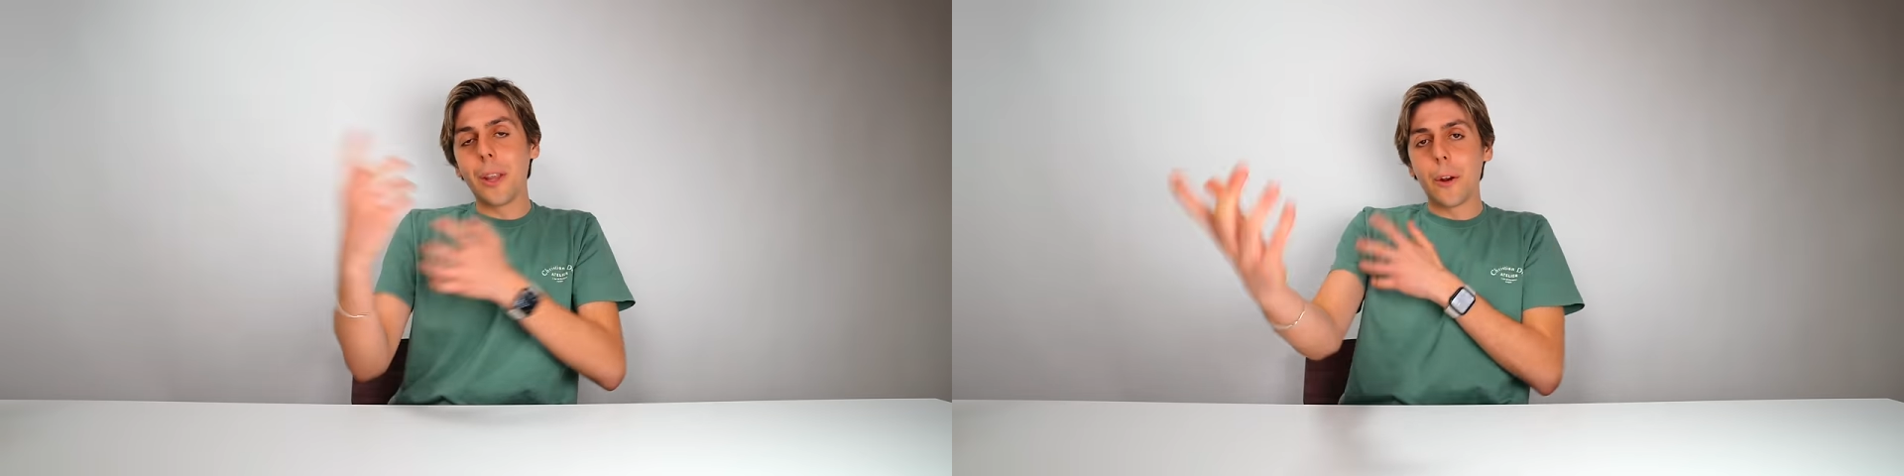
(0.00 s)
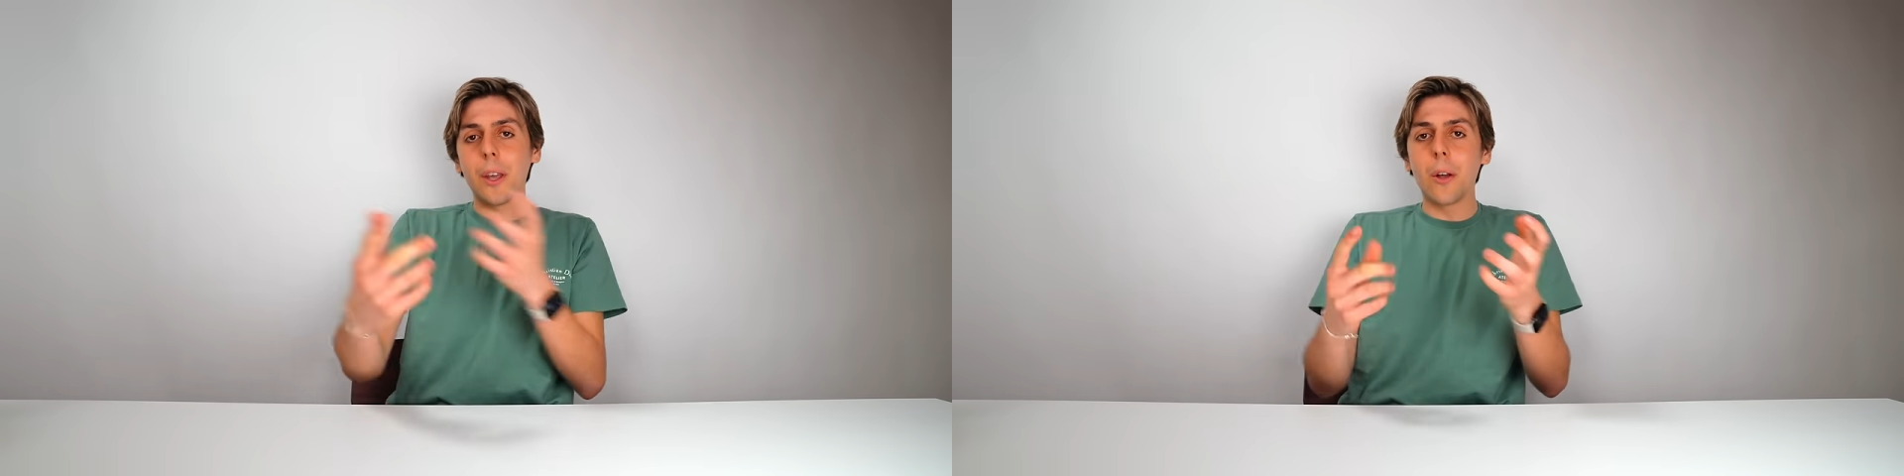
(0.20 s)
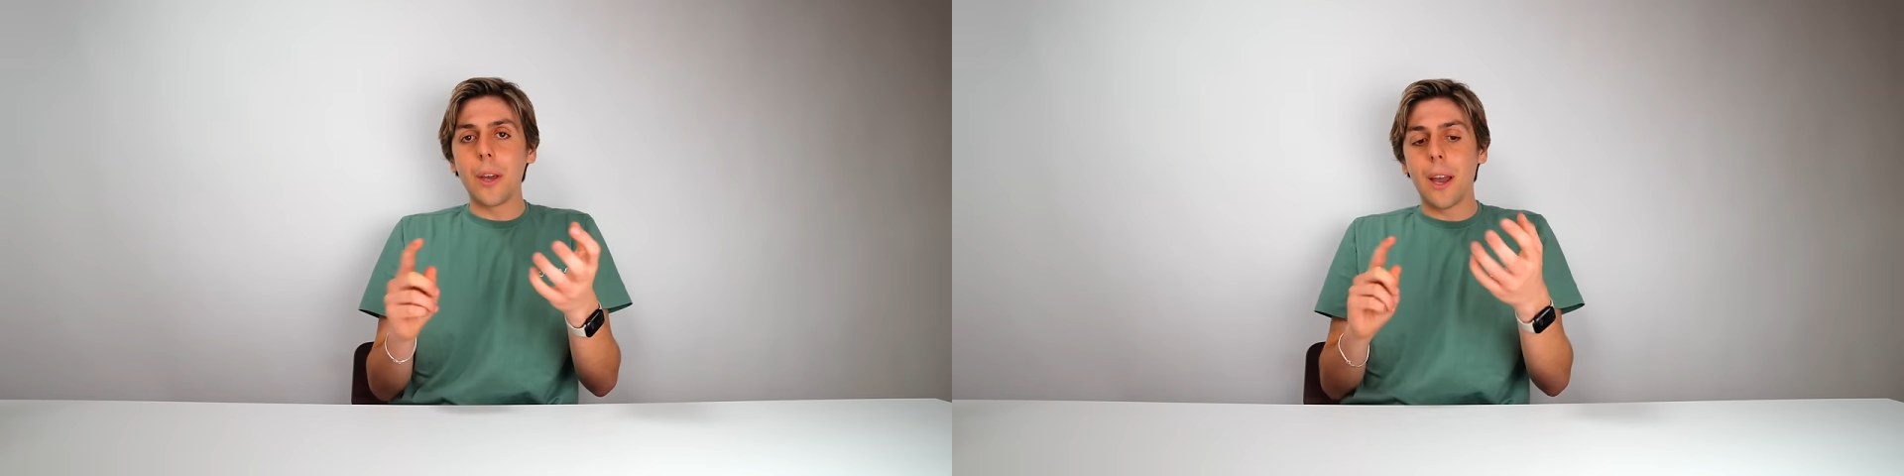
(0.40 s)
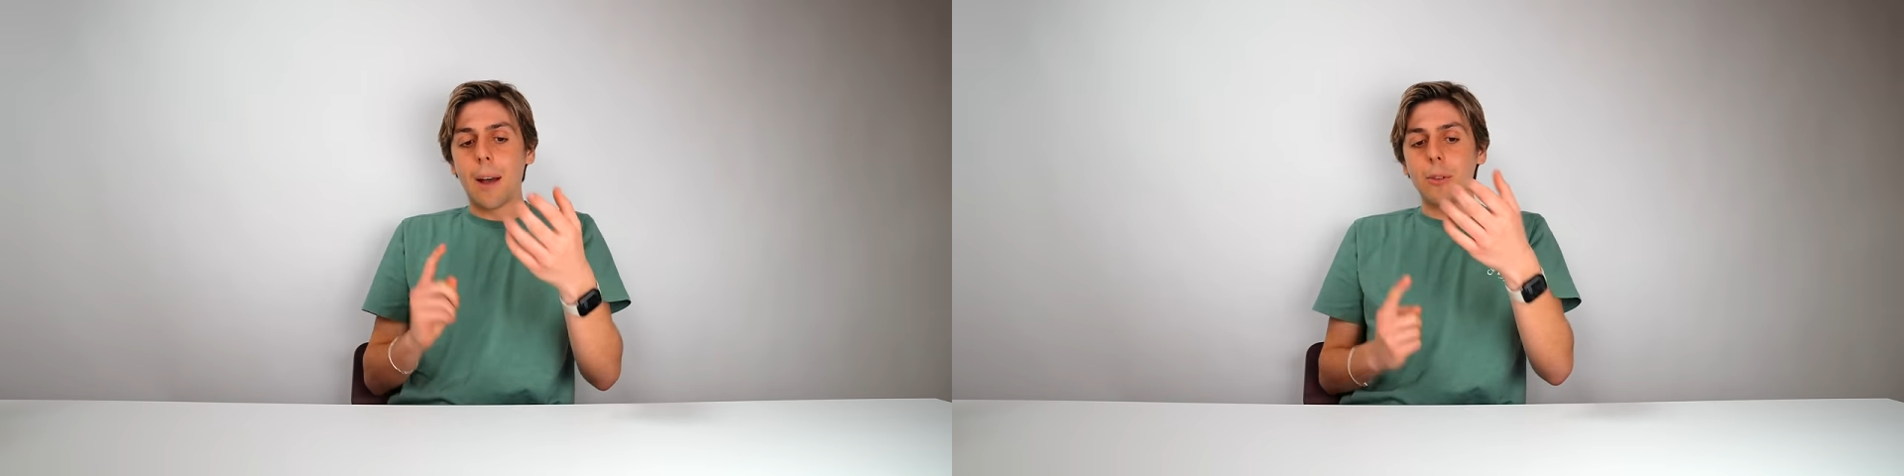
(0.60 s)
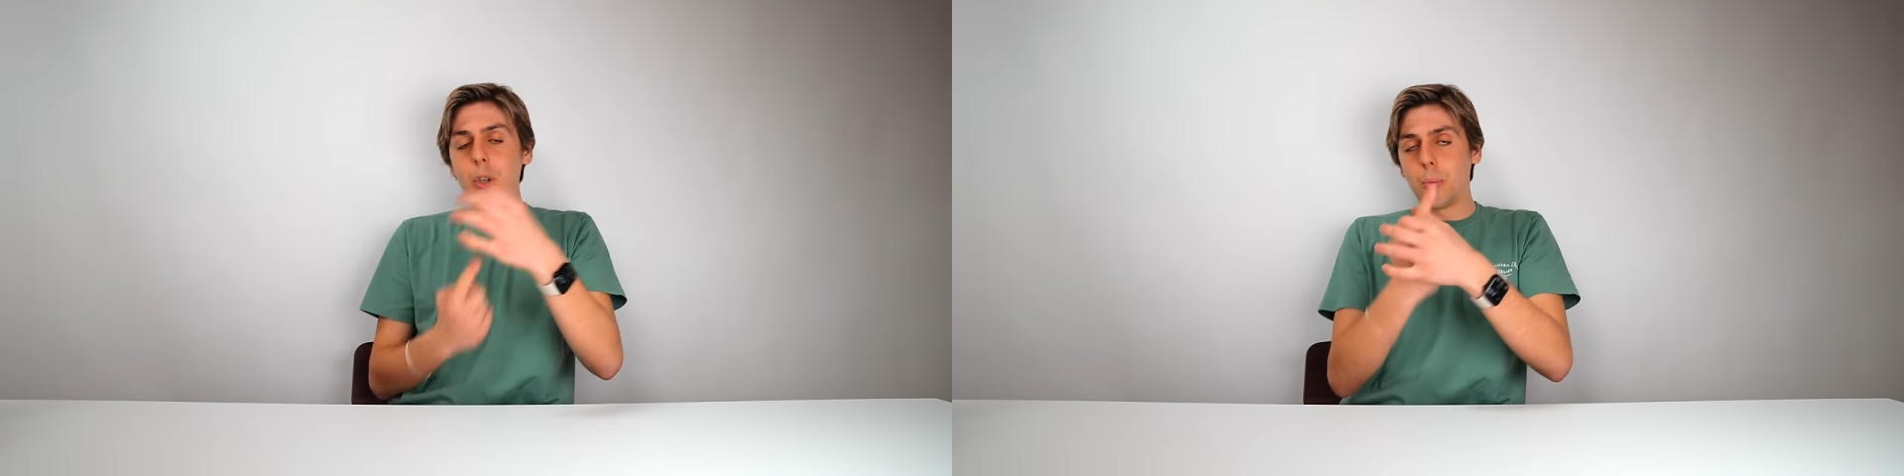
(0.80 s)
literally only
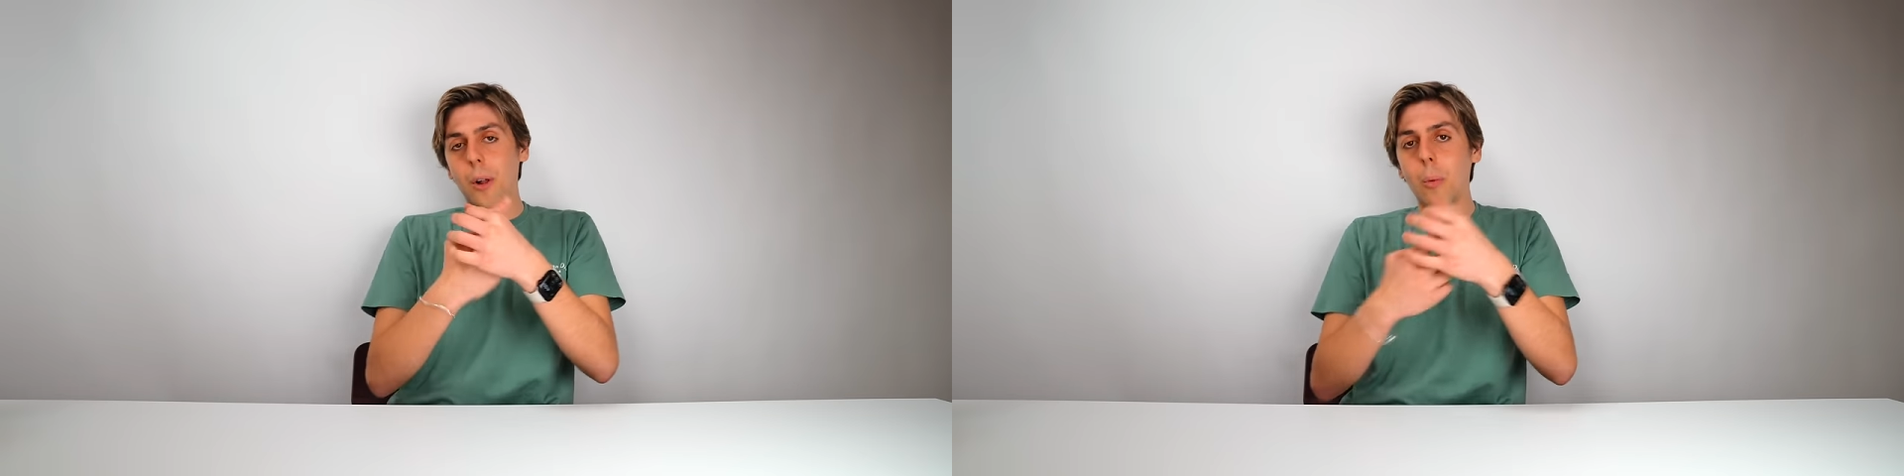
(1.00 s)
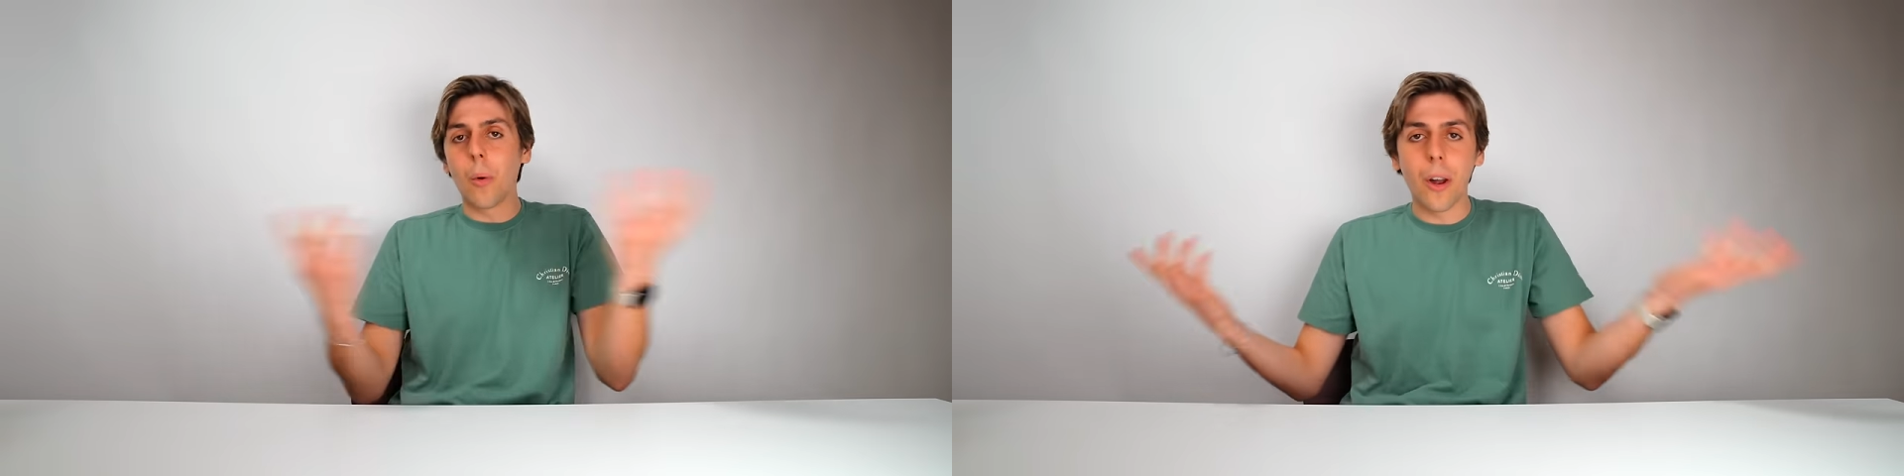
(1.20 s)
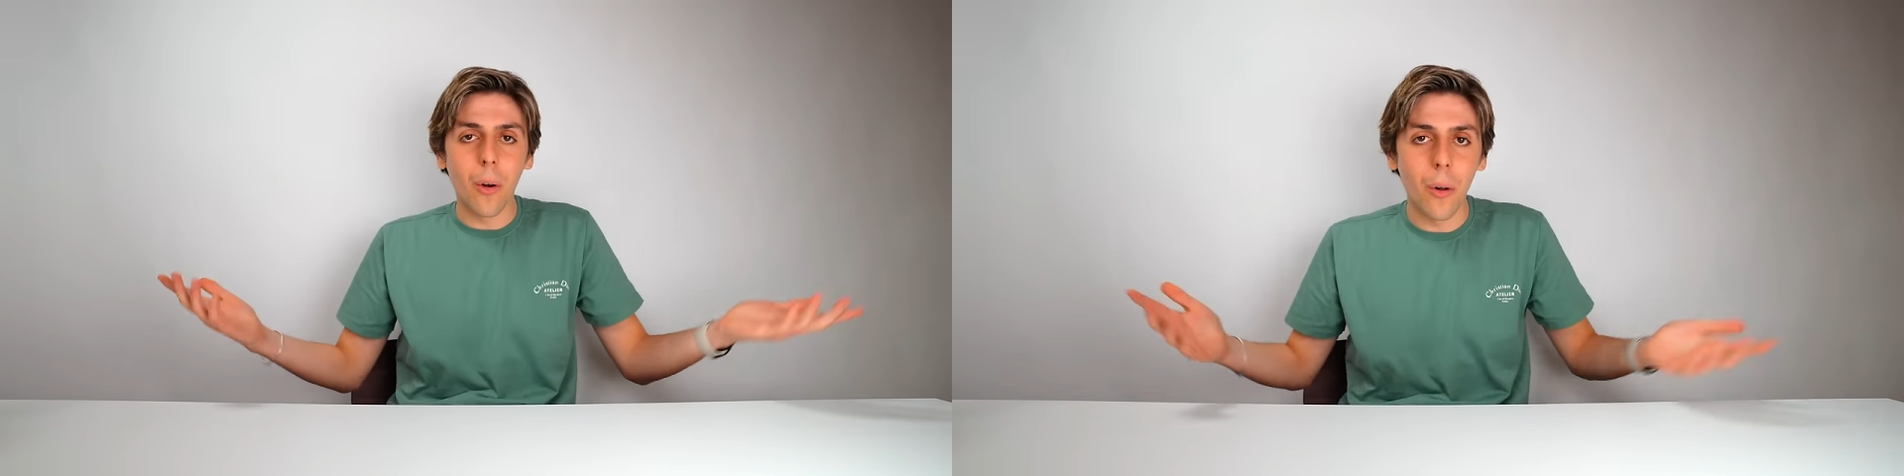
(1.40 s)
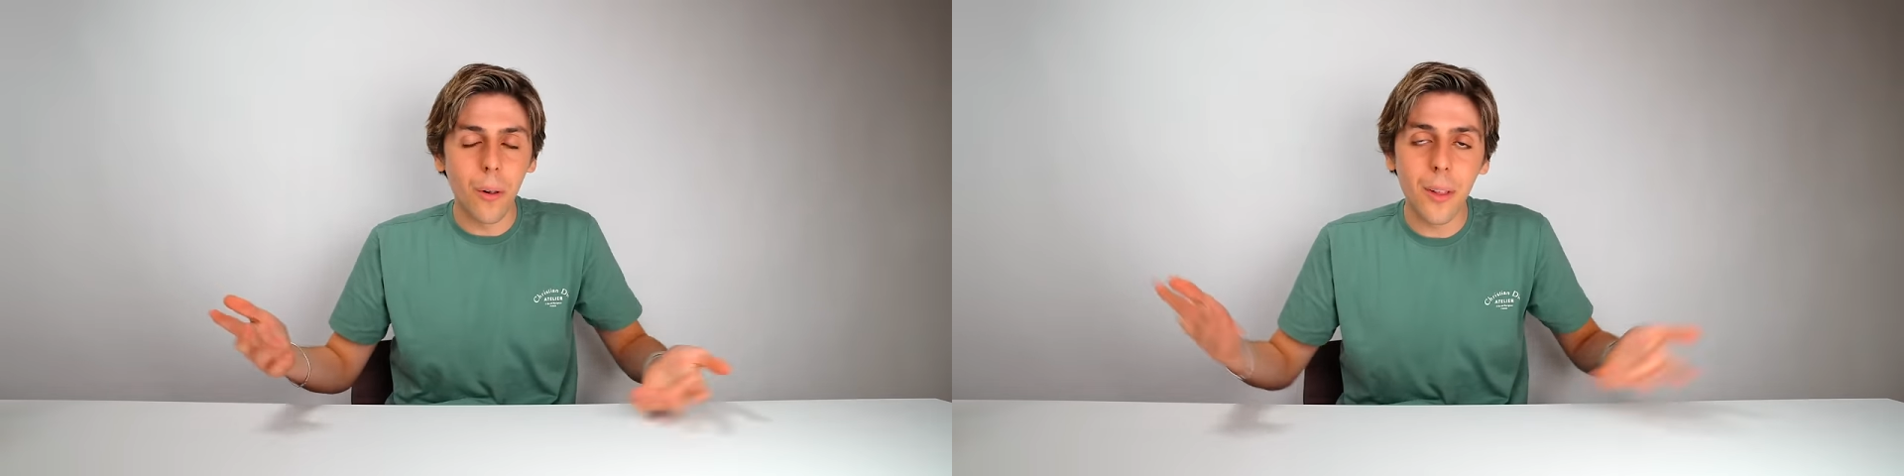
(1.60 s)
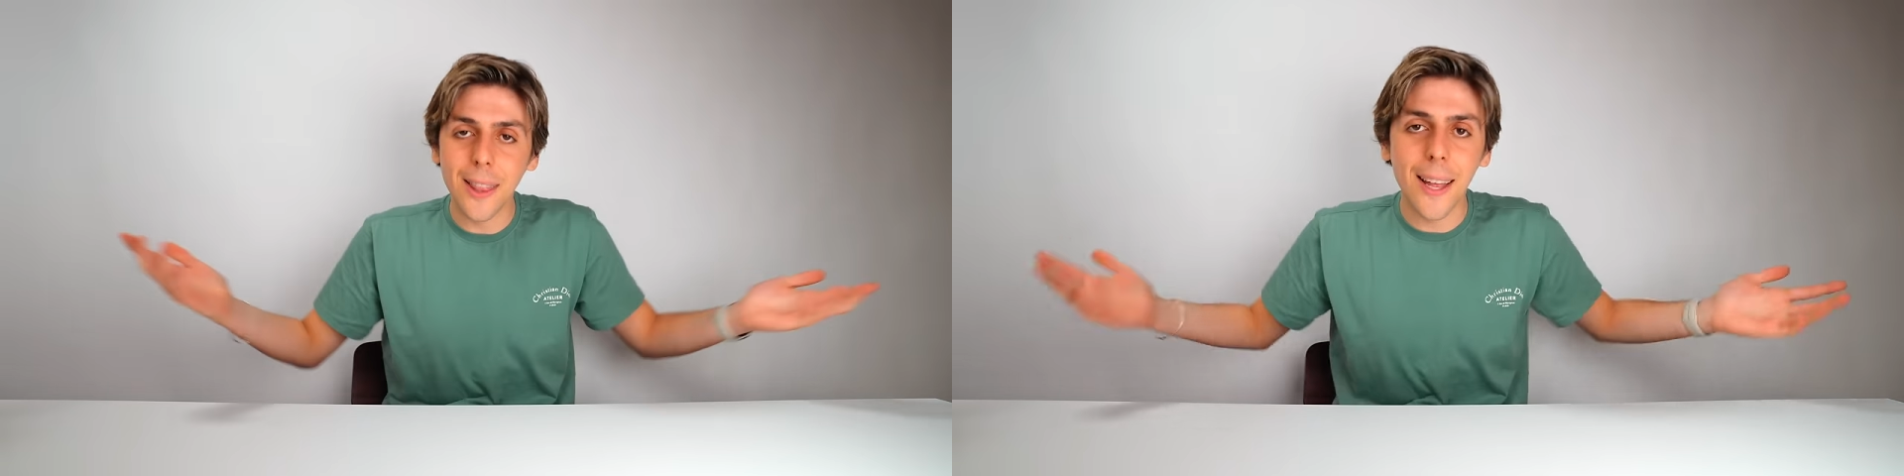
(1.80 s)
have to drill one hole and